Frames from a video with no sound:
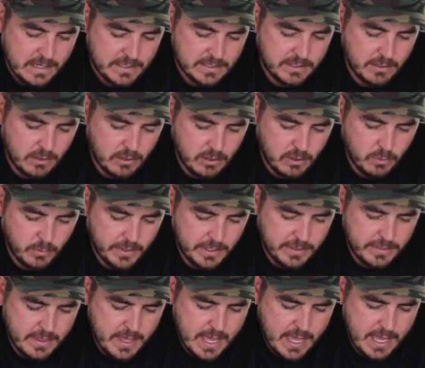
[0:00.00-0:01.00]
So
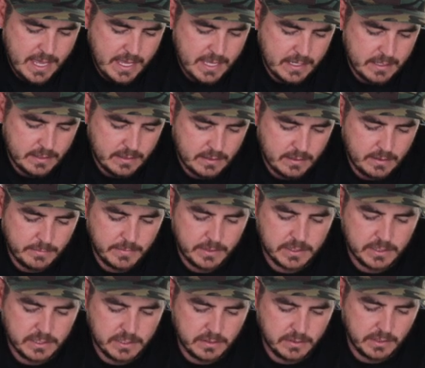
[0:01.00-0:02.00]
with that, let
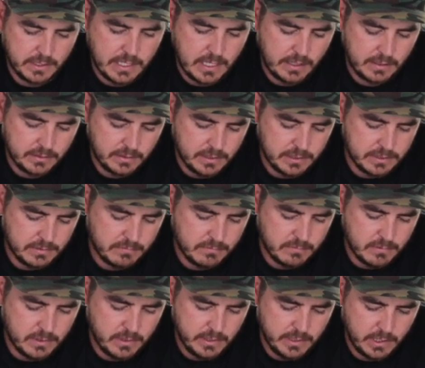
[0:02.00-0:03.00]
me just do the
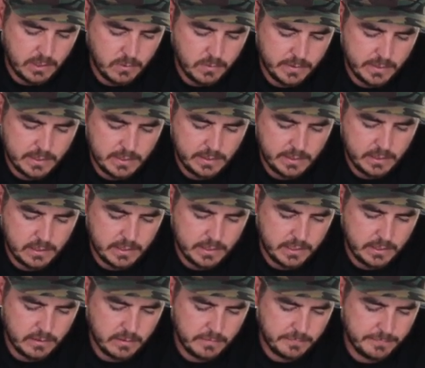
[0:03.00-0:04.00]
calculation really quickly
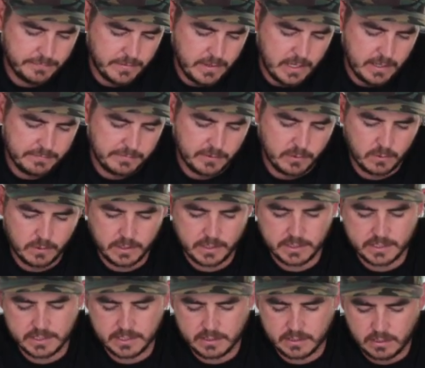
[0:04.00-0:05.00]
on here. 5
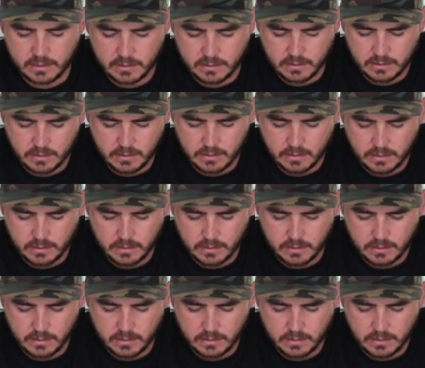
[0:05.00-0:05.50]
quarts